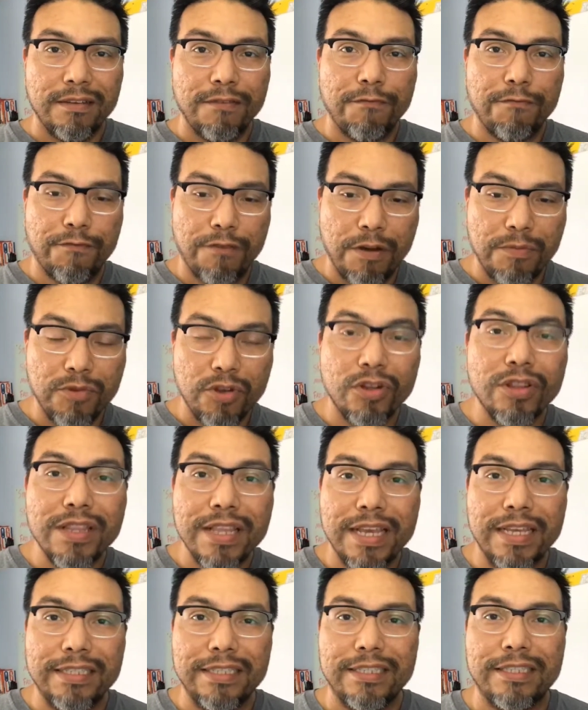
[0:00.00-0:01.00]
from your
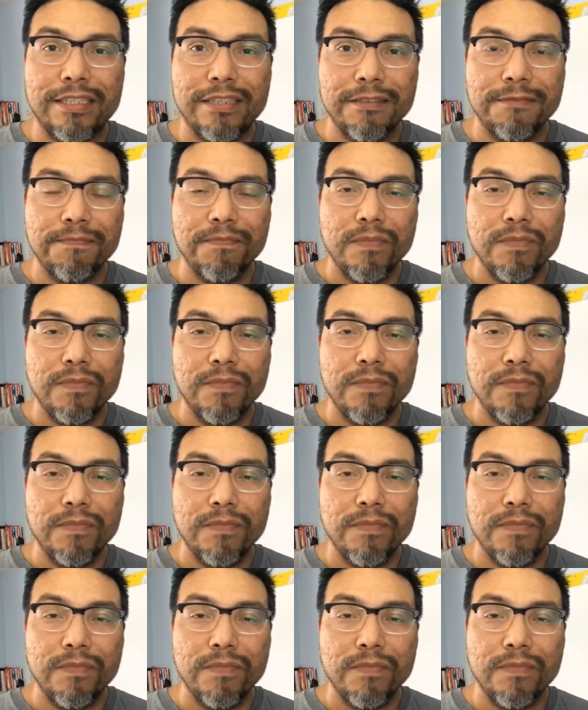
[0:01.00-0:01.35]
list,